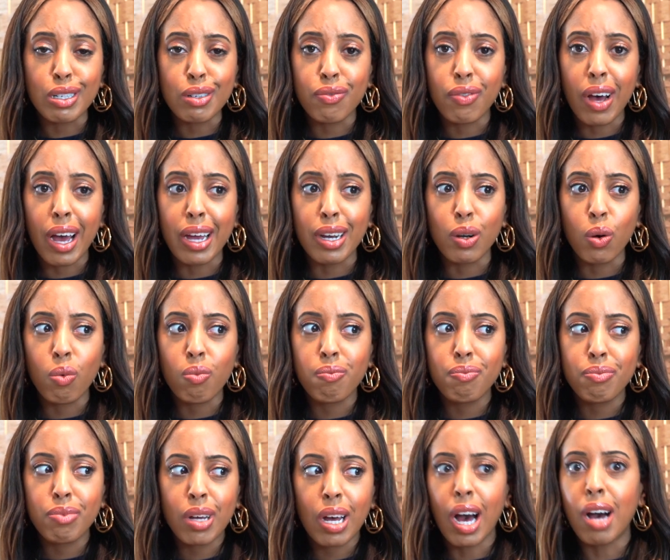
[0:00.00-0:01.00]
to find
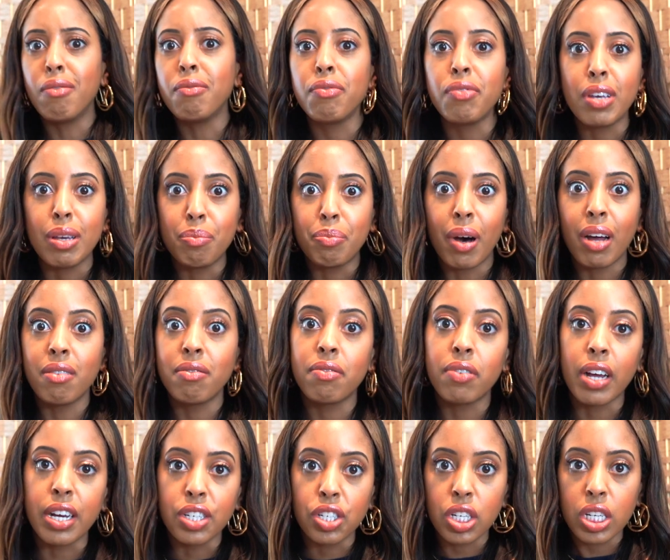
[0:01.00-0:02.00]
comfy button
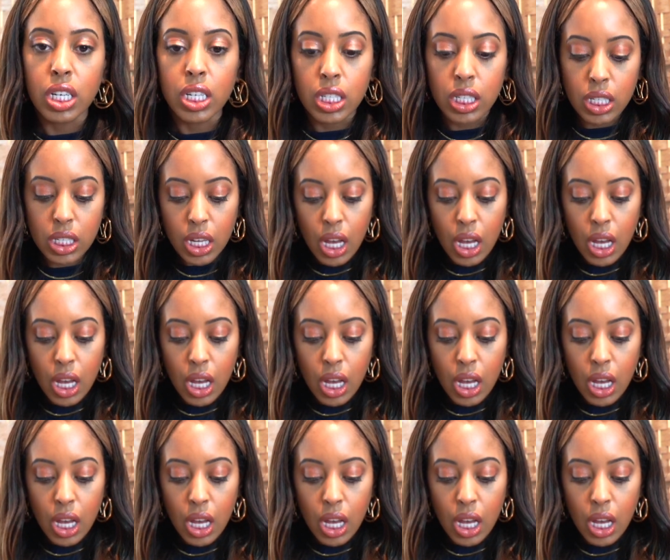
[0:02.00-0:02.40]
fly jeans.